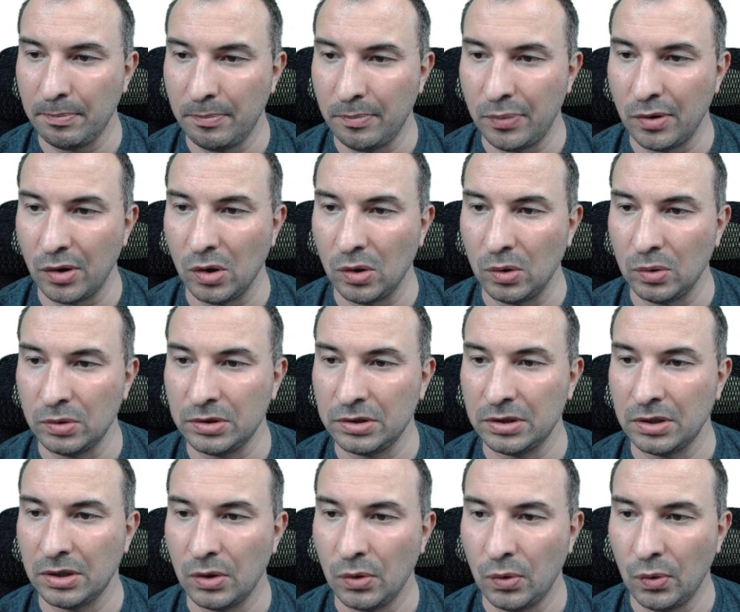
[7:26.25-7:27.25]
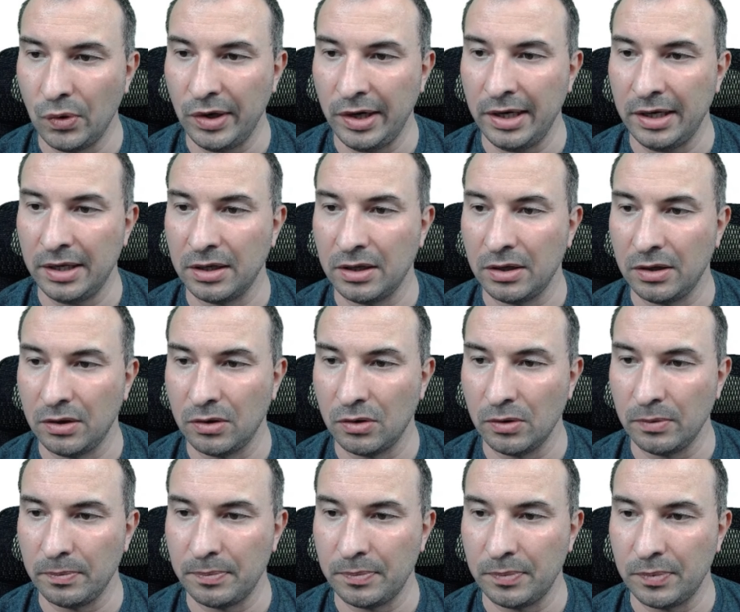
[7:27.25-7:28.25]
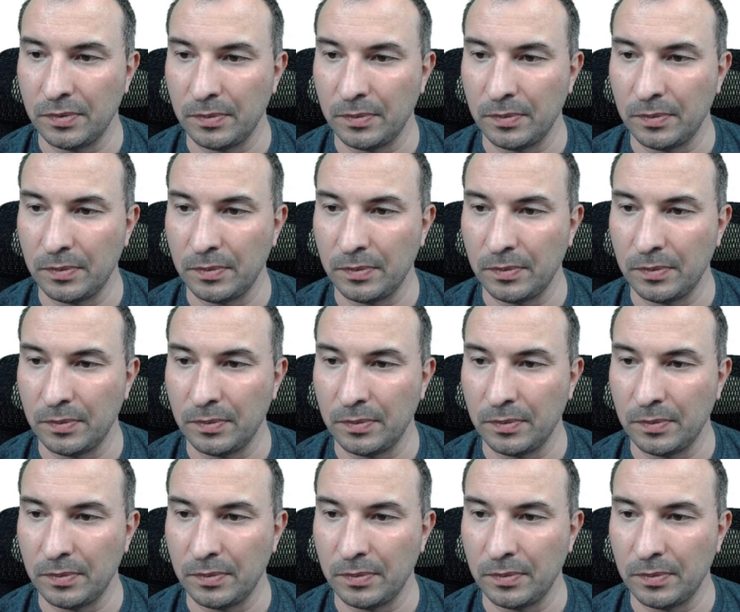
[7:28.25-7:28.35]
browse read group